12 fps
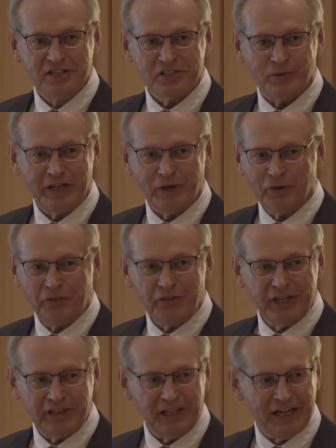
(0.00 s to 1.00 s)
So I don't
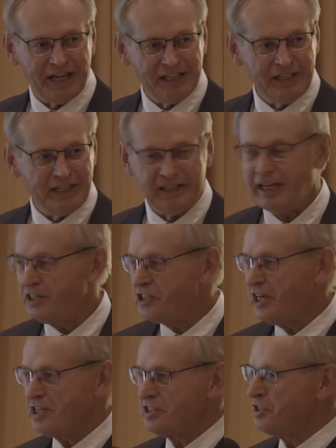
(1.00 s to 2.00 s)
think the idea that
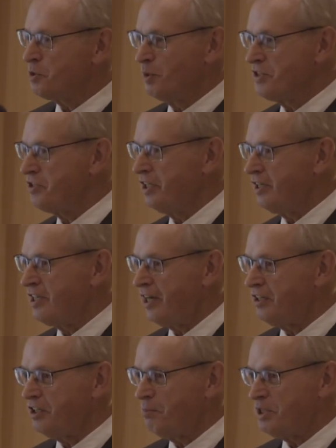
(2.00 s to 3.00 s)
Genesis wasn't
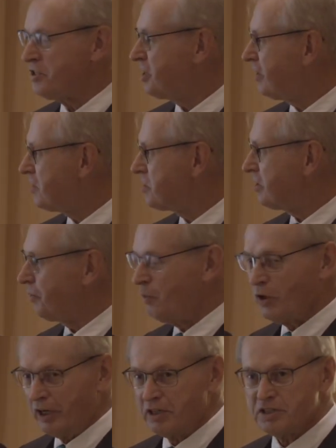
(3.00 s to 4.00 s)
intended to be seriously
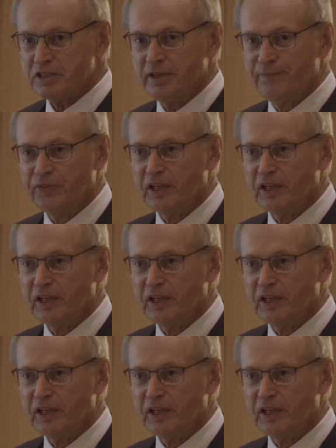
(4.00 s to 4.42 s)
works.